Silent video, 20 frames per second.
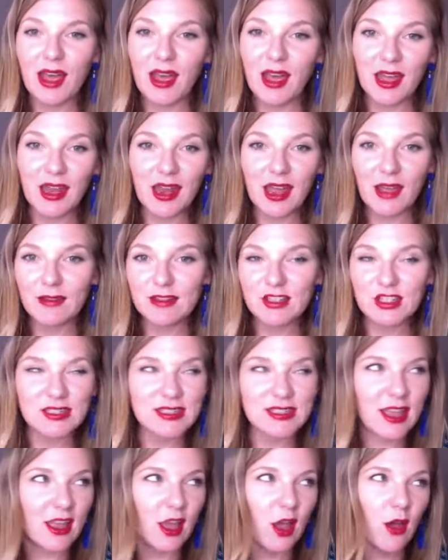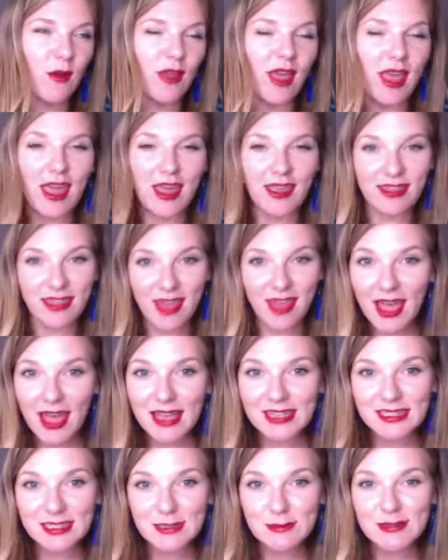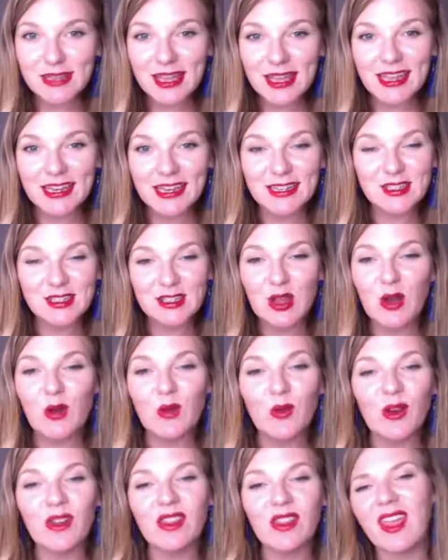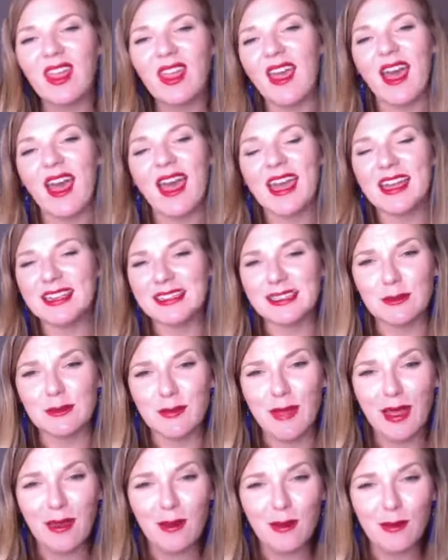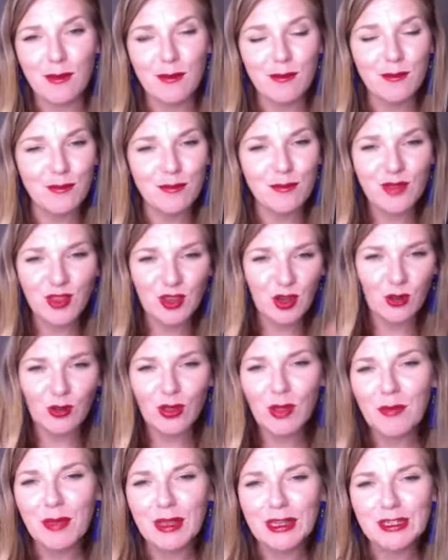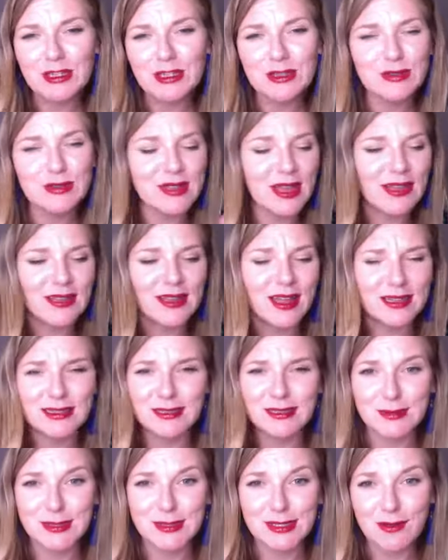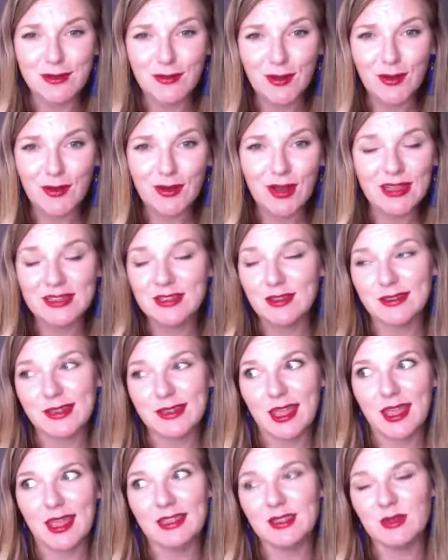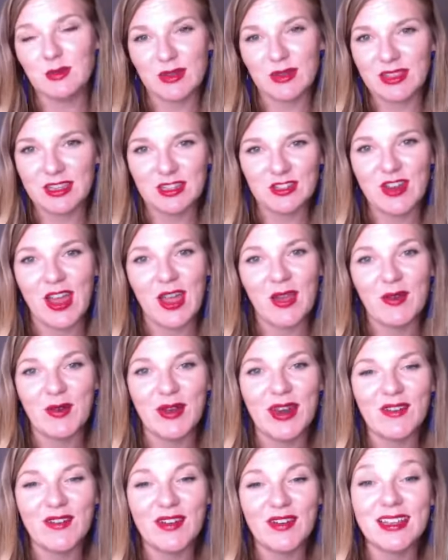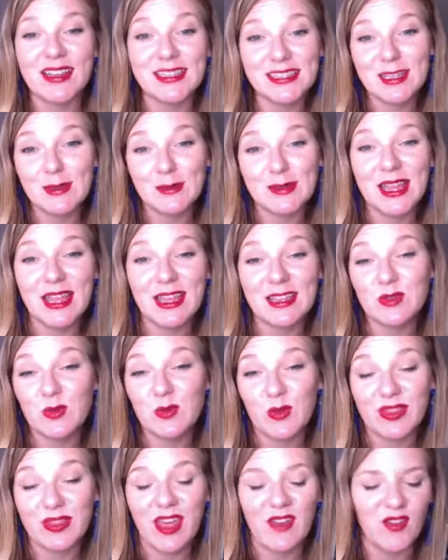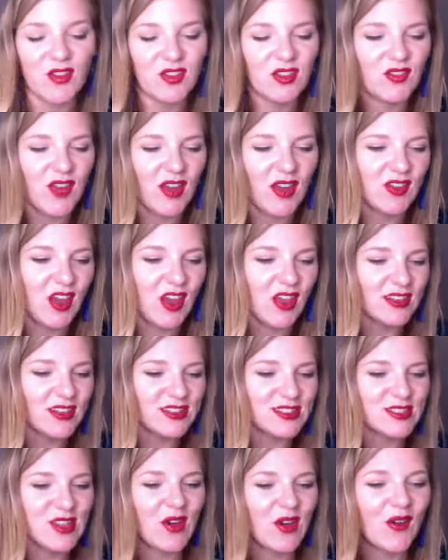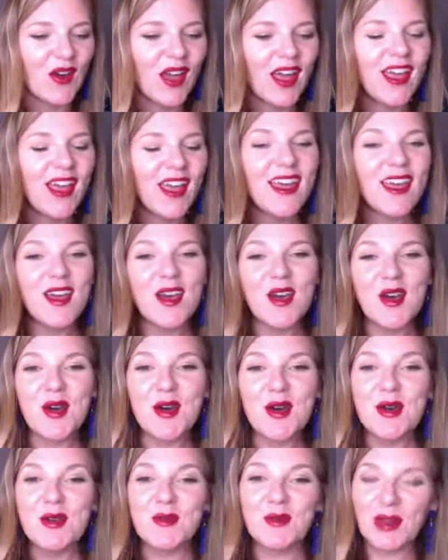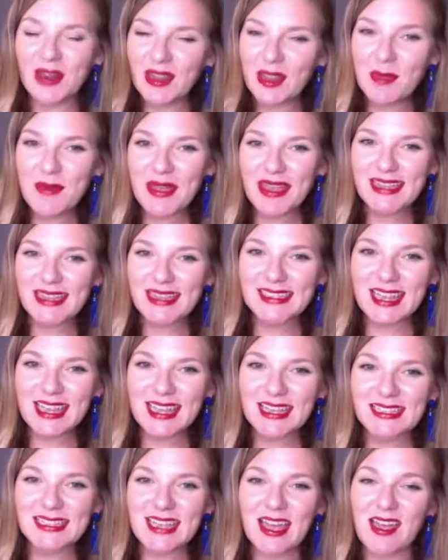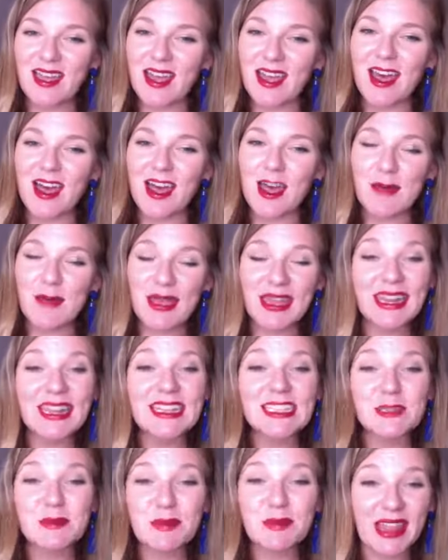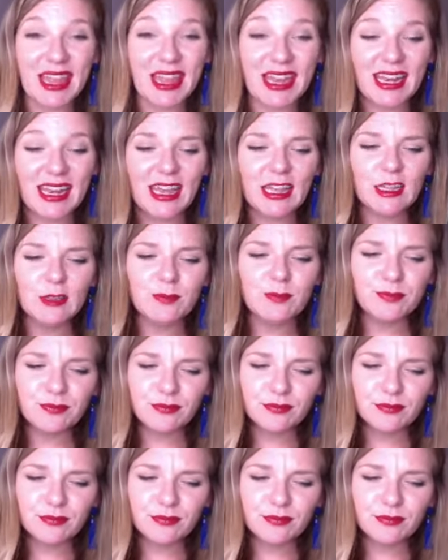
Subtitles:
and I was just like, okay, that seems like it is so worth it. I had some lip issues. I had some stuff going on, so I was like, it's worth it. Try whatever. It seems like it's worth that $55. So one of the biggest things in explaining